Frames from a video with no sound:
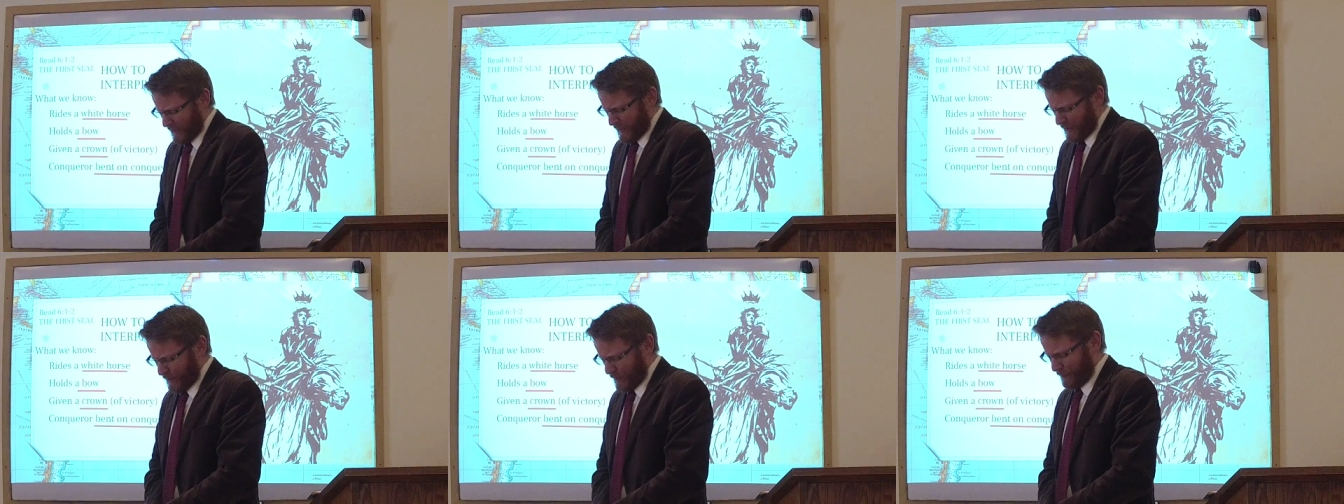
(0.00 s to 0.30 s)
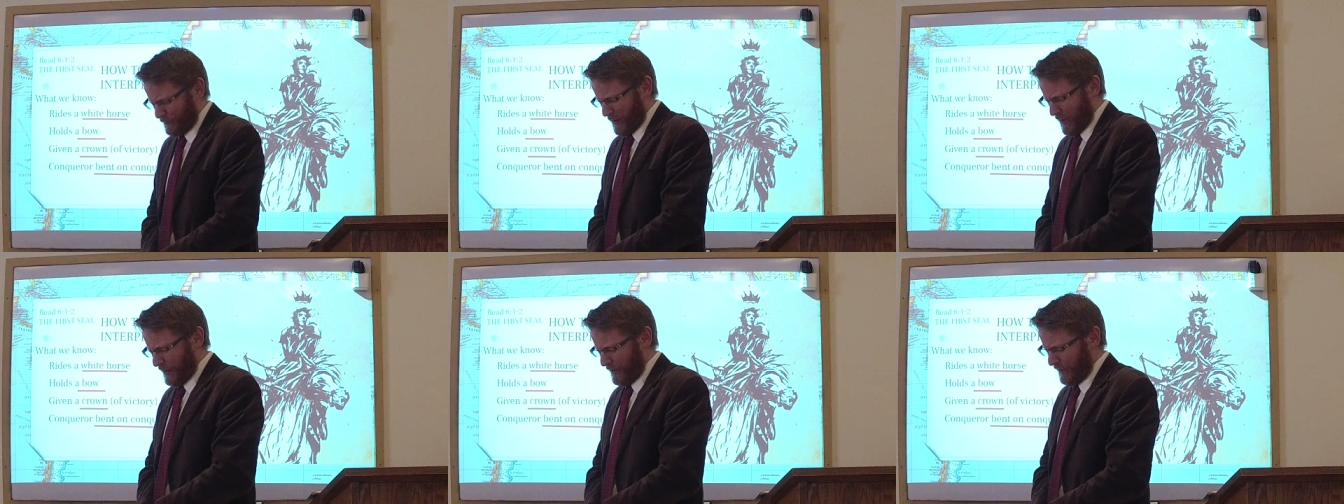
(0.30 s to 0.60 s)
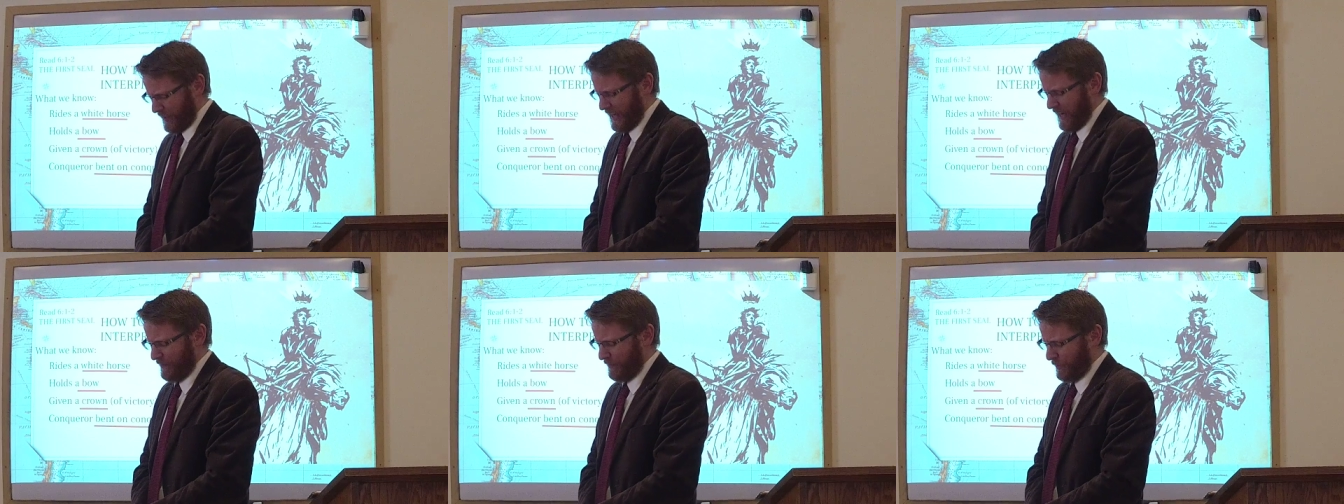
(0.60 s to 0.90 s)
Dear Father
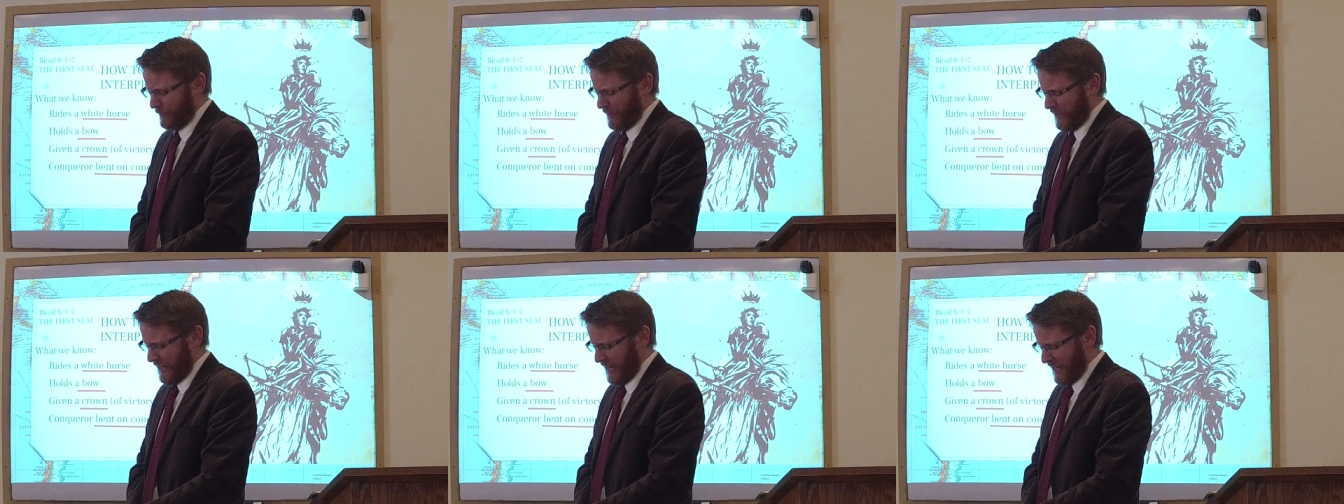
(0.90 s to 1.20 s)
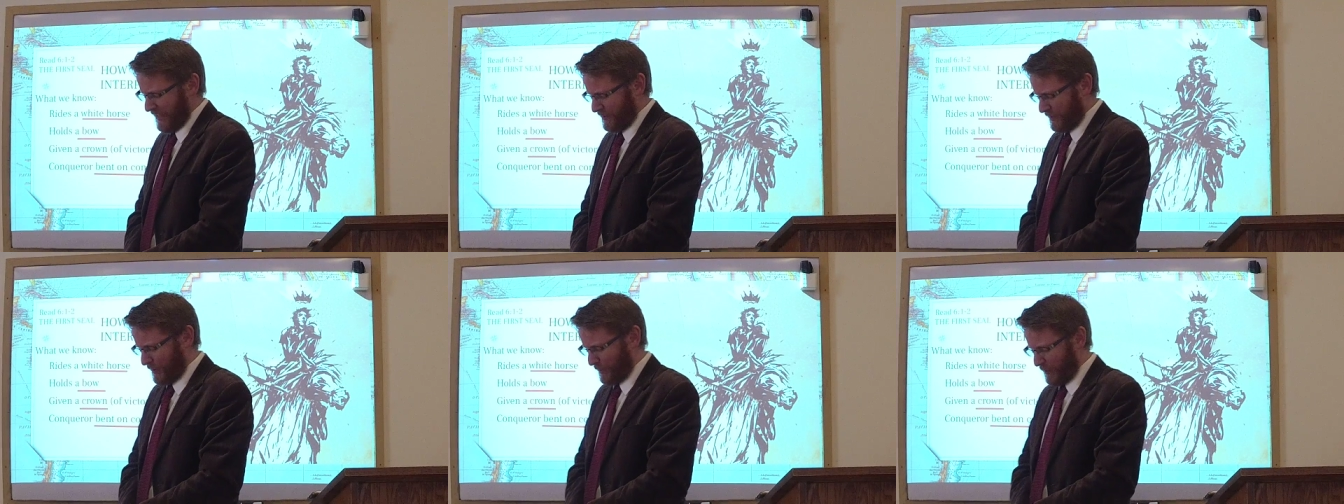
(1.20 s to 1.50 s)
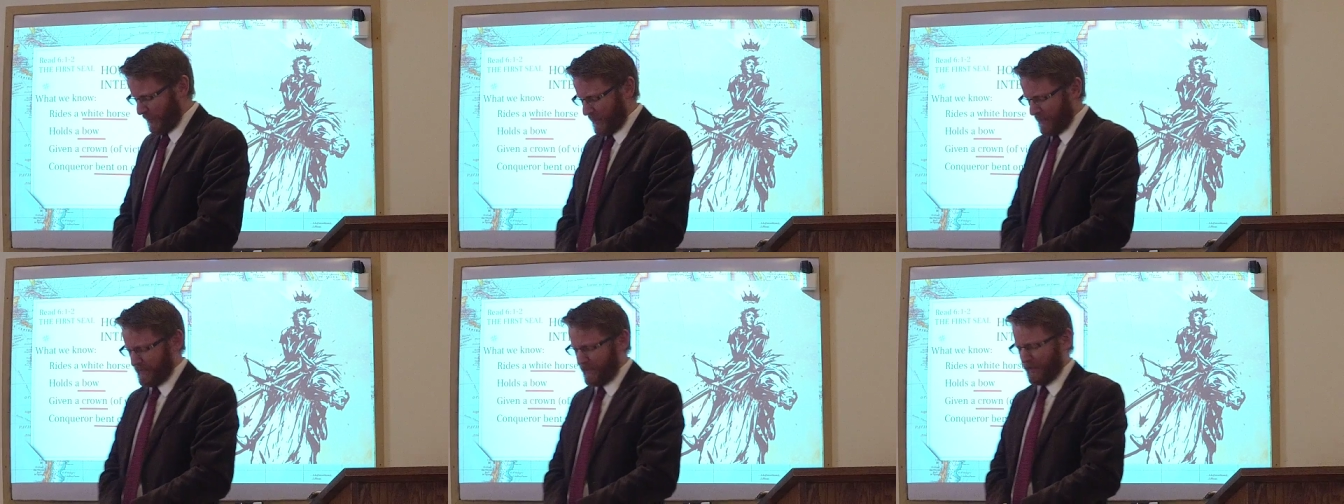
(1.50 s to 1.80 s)
in heaven, we ask the
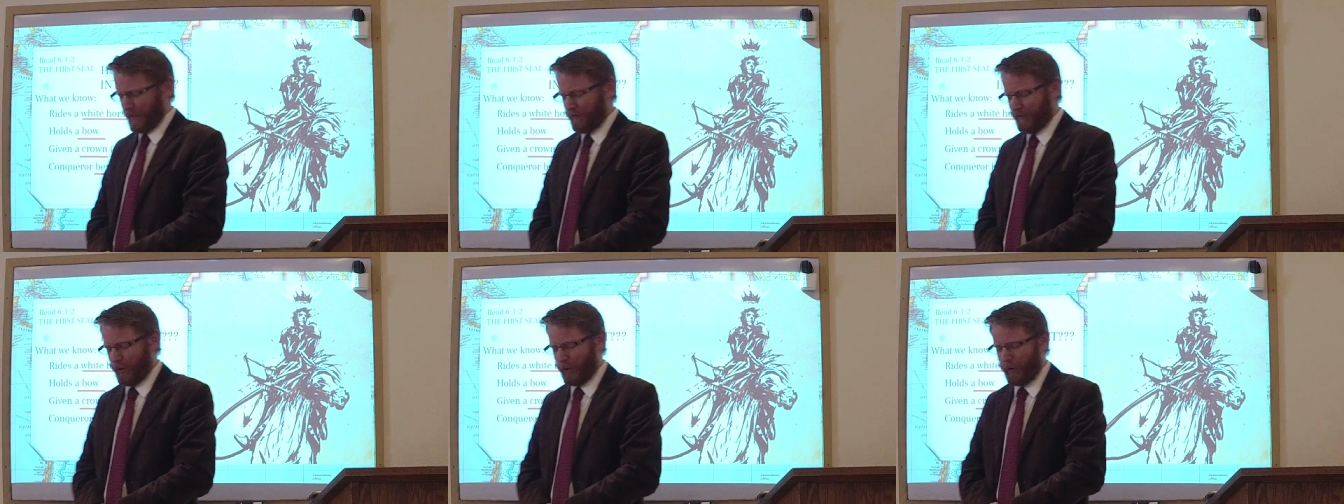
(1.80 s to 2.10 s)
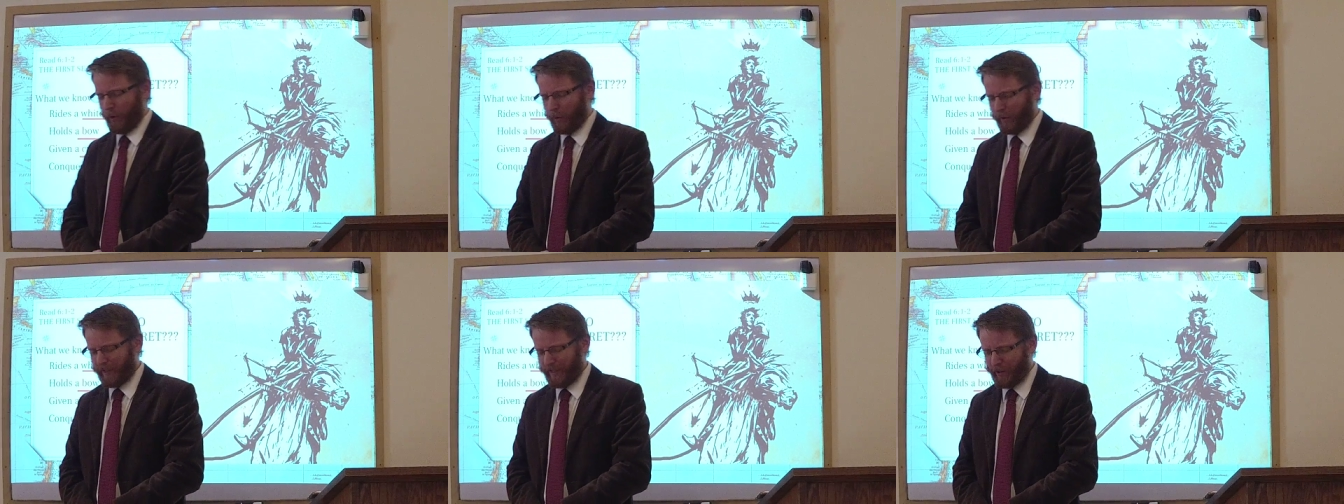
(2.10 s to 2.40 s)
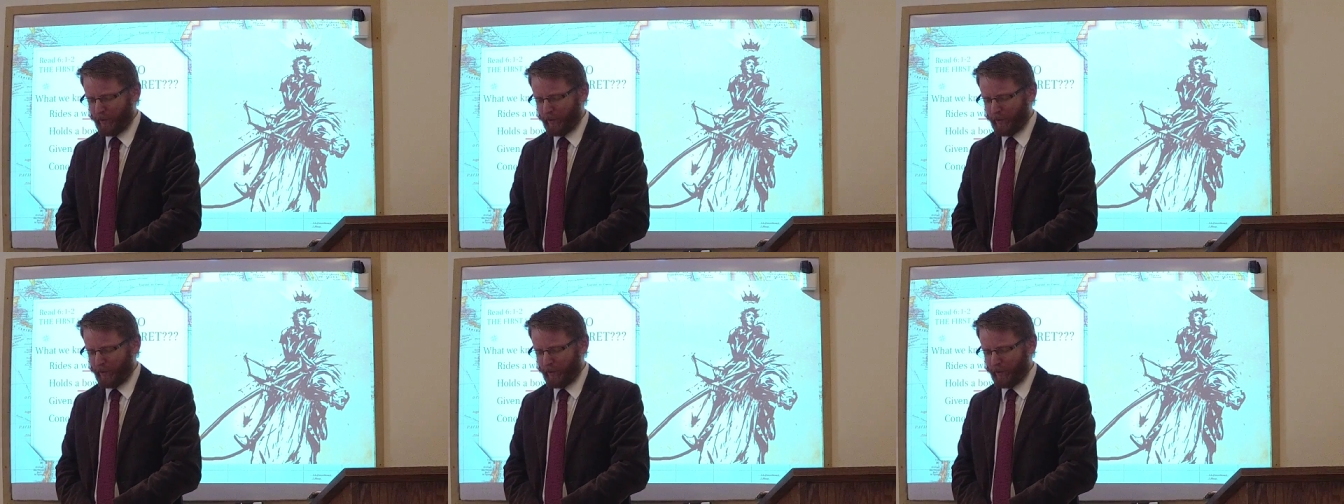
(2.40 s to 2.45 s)
blessing of your Holy